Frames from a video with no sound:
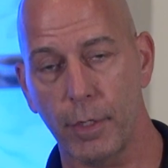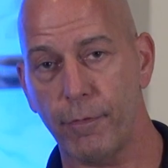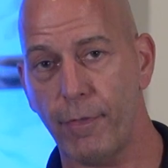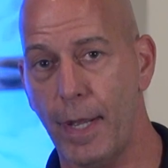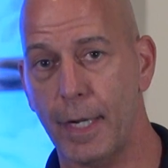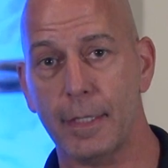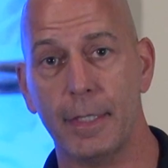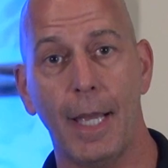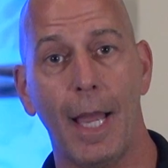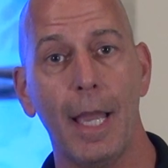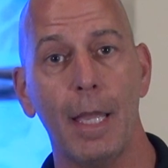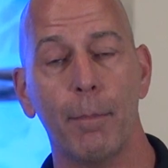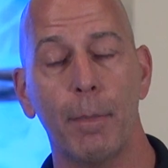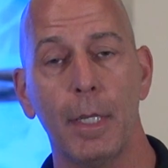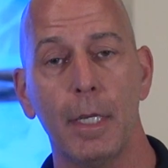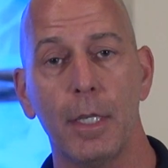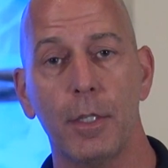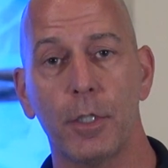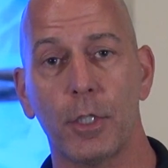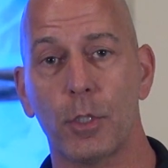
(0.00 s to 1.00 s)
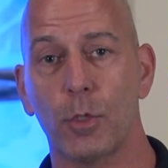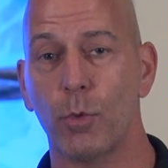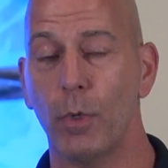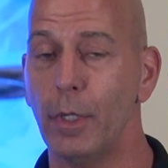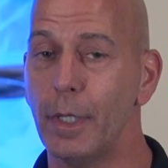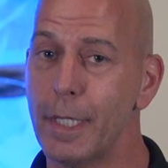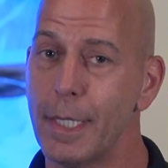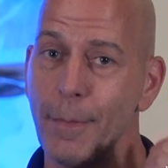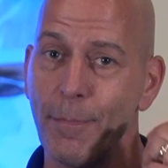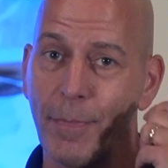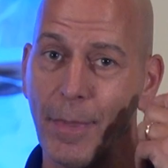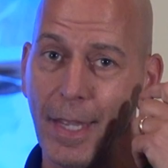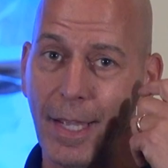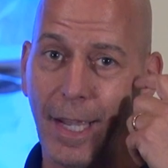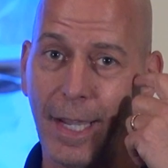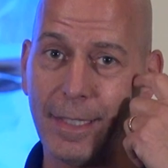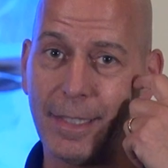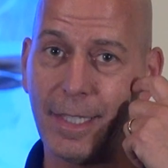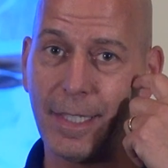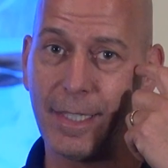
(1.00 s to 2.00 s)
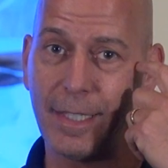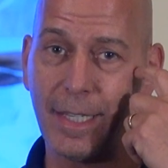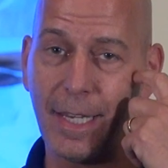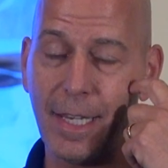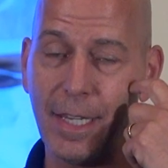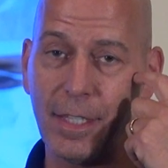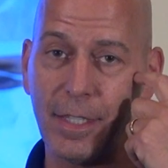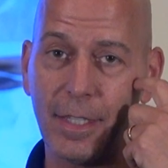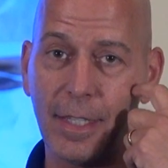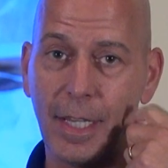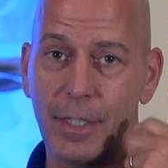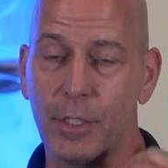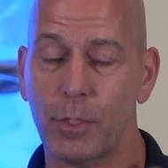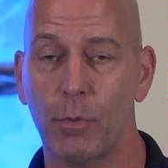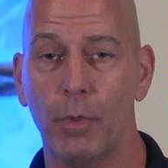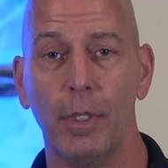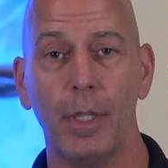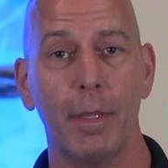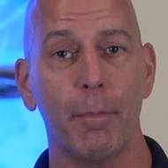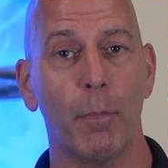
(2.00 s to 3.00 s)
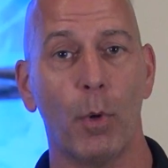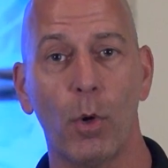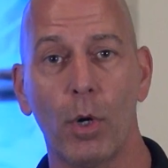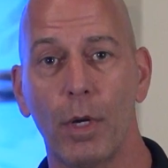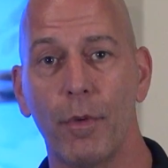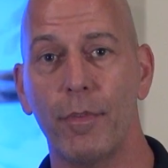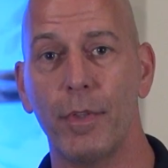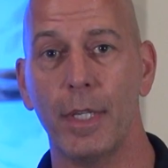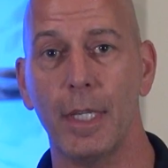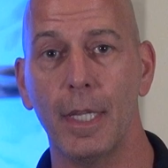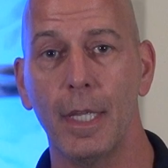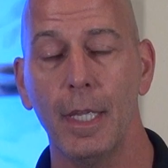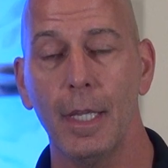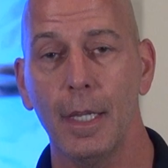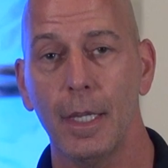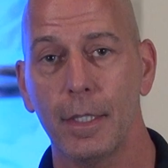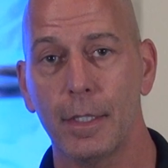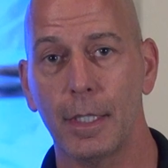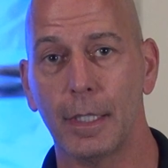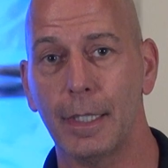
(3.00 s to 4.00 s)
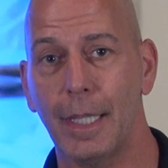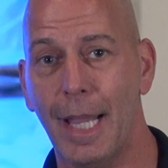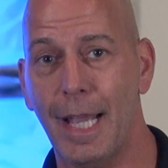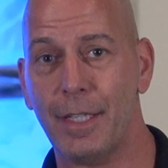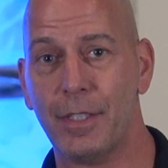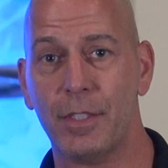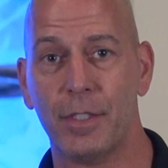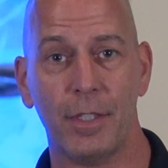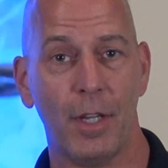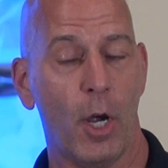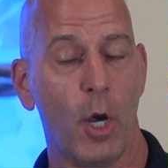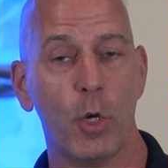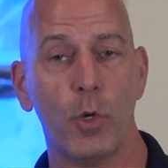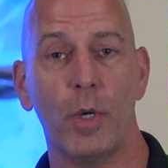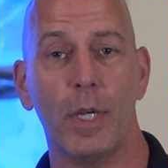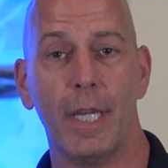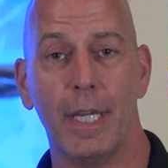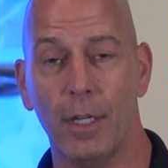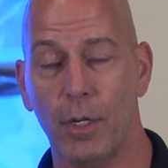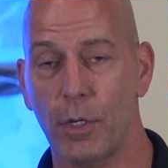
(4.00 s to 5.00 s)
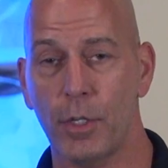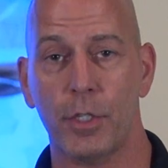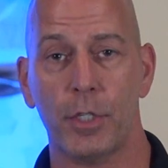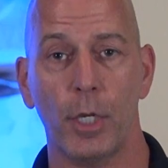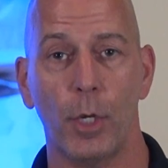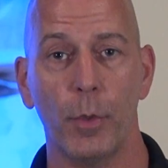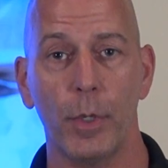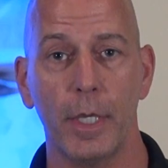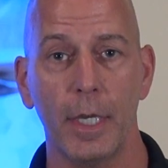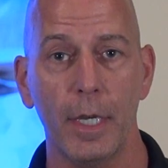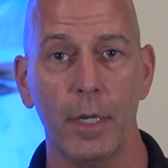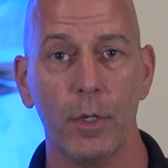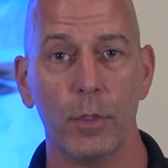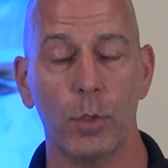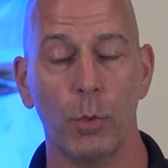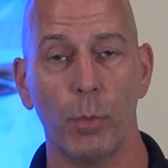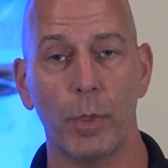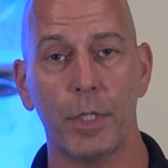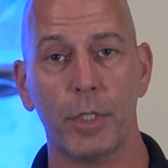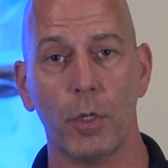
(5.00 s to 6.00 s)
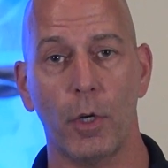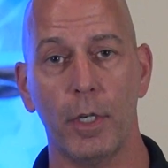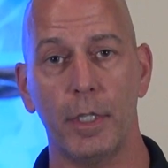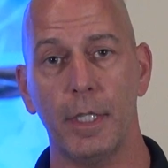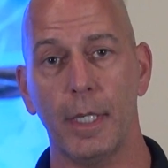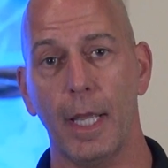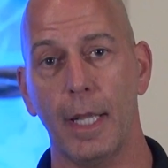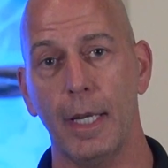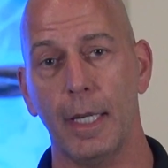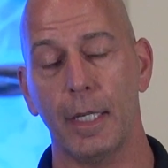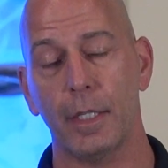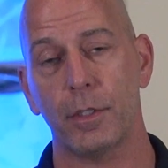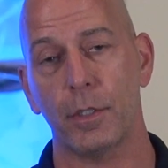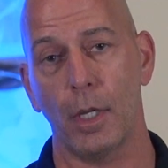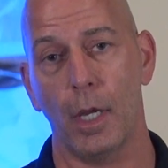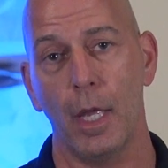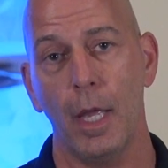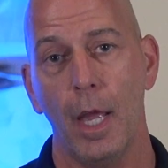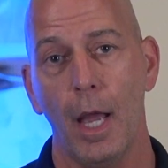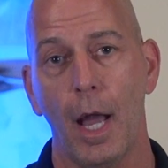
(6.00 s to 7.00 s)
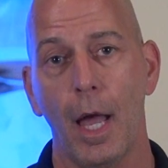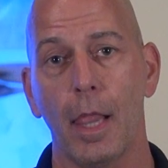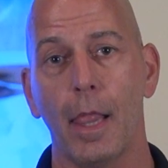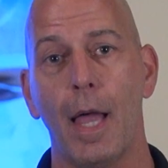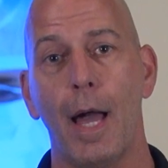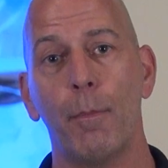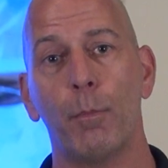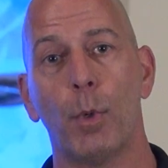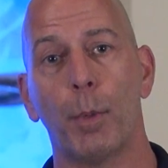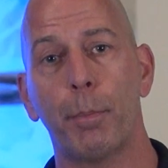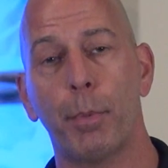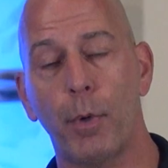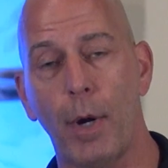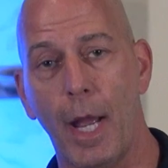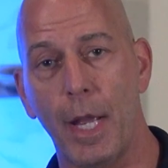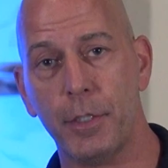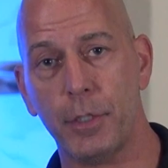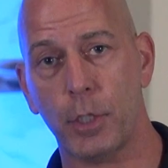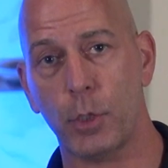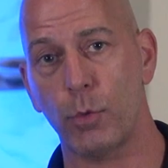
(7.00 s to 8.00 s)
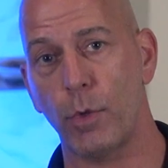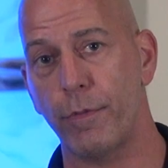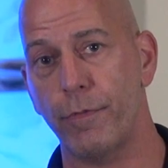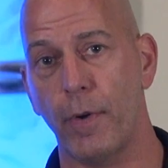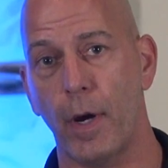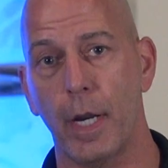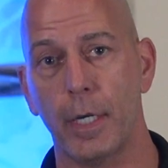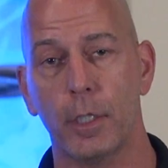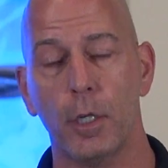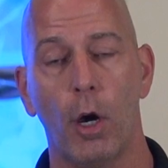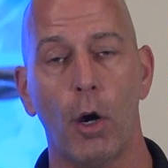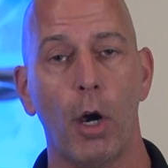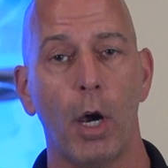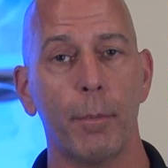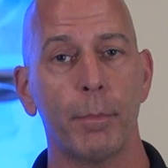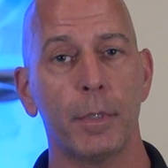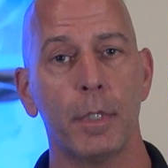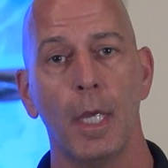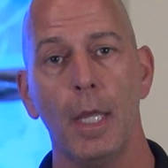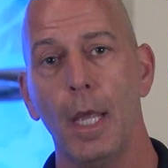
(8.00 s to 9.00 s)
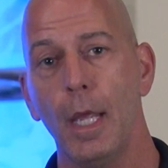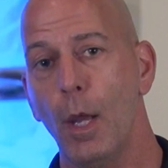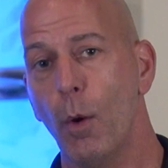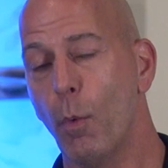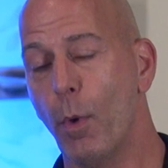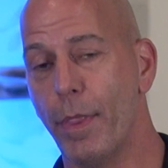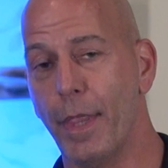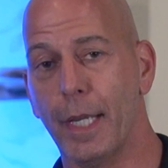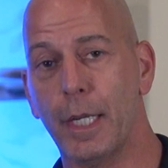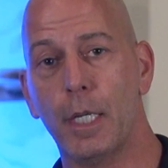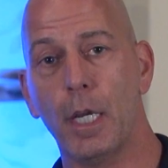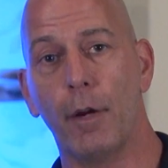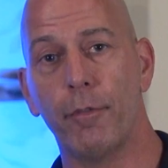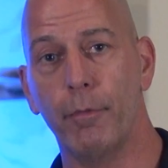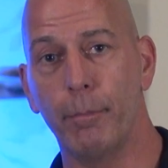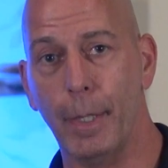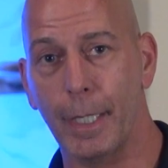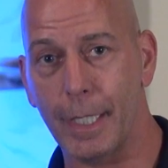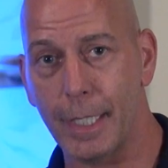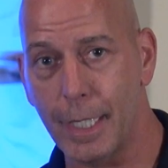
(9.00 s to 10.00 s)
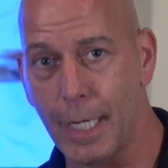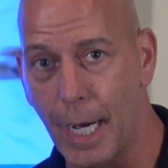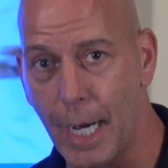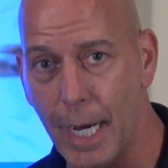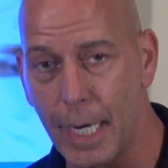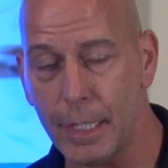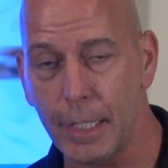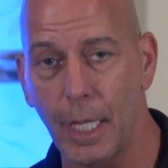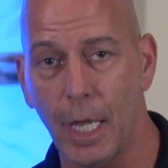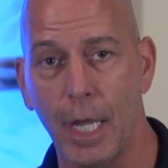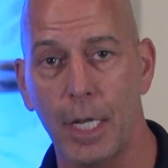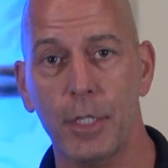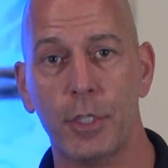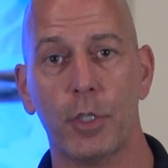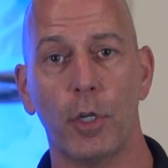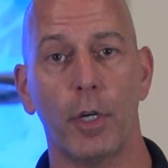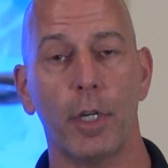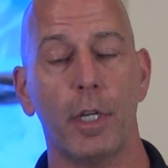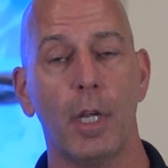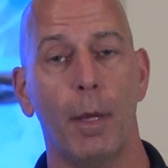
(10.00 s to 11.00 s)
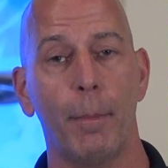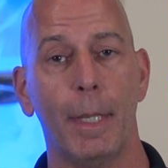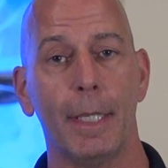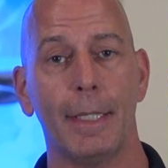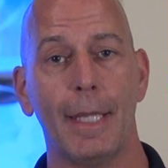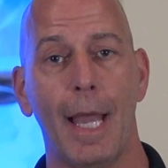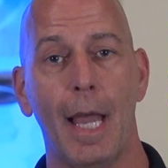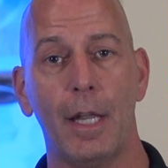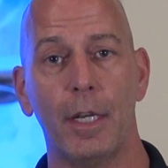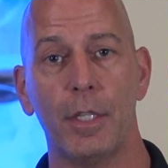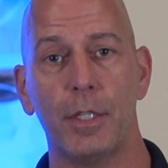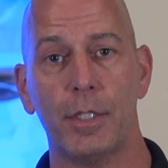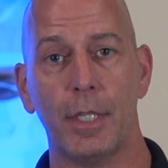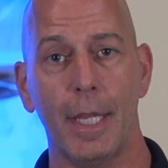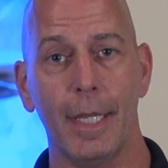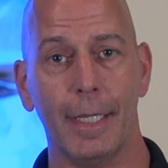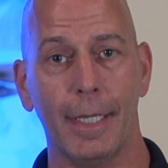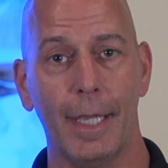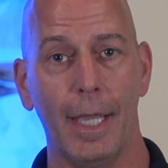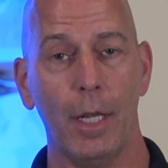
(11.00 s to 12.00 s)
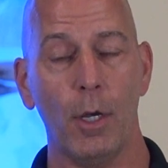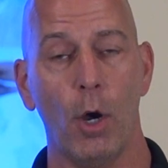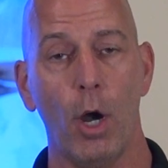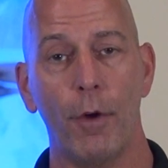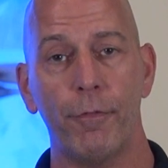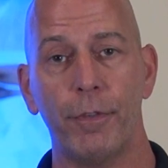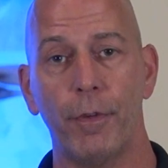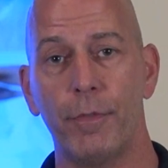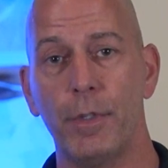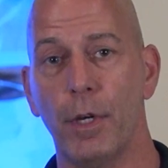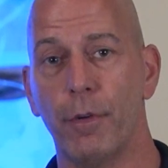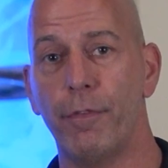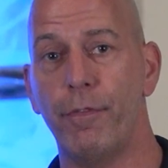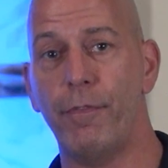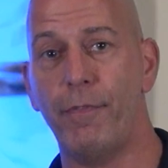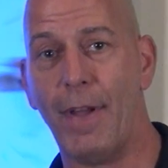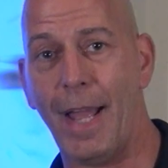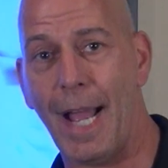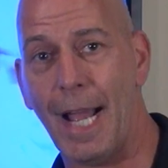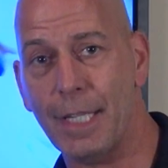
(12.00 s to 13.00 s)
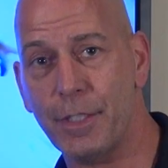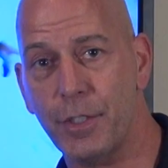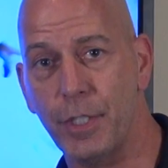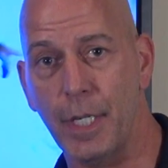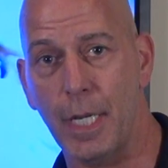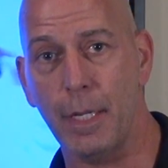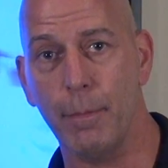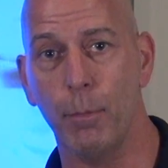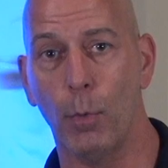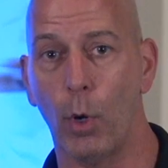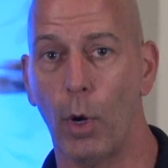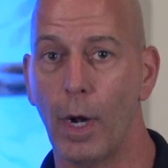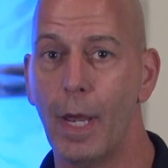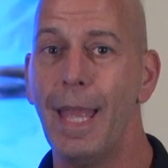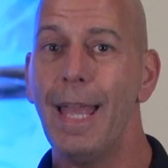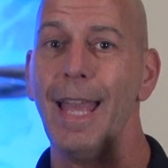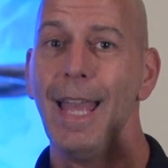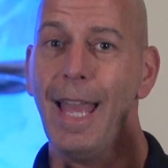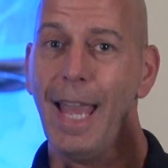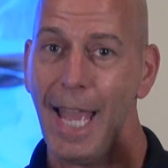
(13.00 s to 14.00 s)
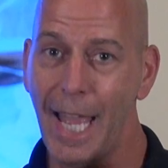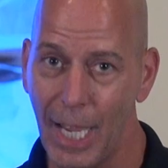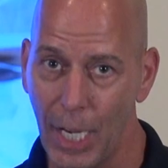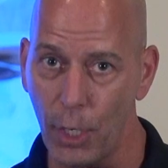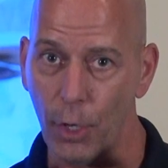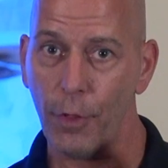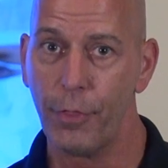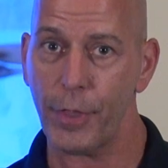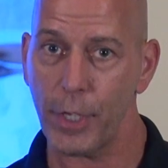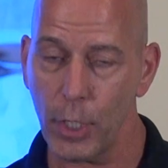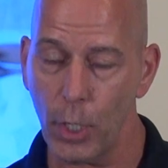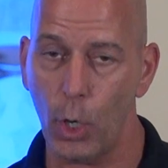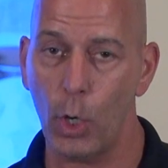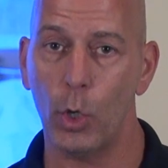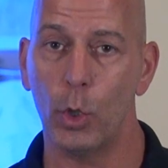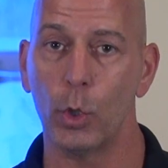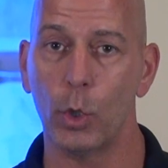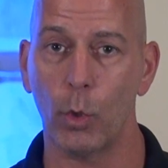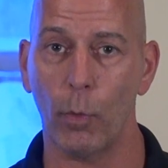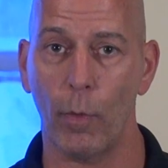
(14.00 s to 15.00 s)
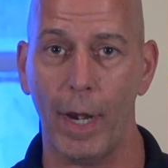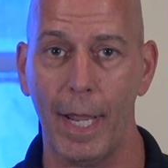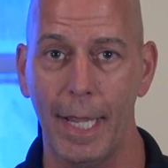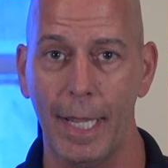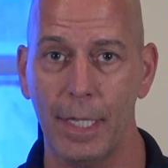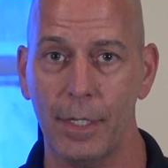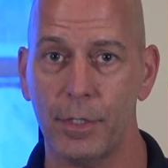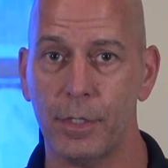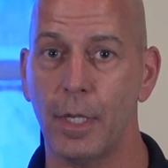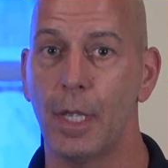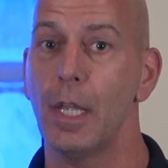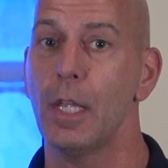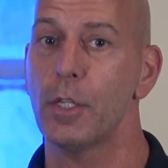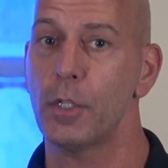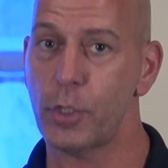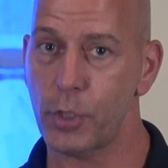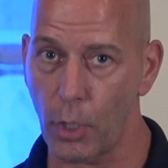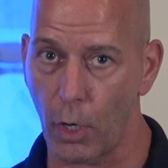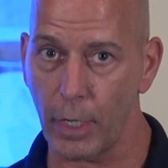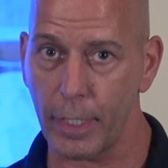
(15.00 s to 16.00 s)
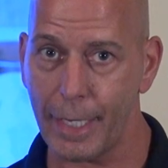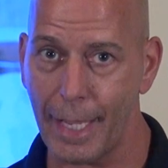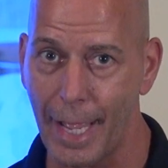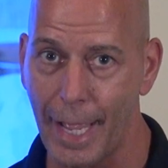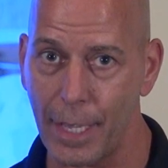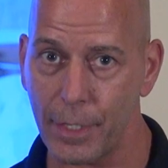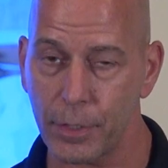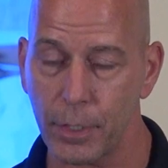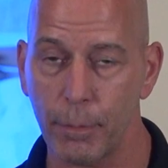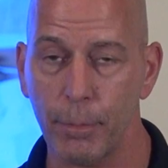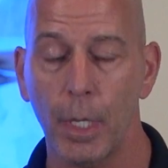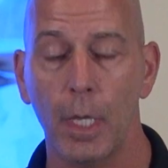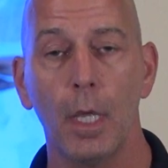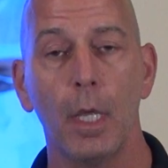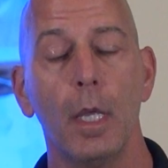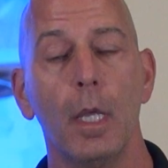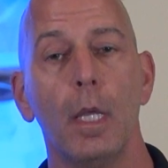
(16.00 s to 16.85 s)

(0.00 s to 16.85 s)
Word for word: In fact, diabetes is really a disease that's really more of the, the last hundred or so years when we started to getting into a lot more processed refined carbs, when the government guidelines started coming down and saying, get off of your fats and eat more healthy whole grains, sarcasm.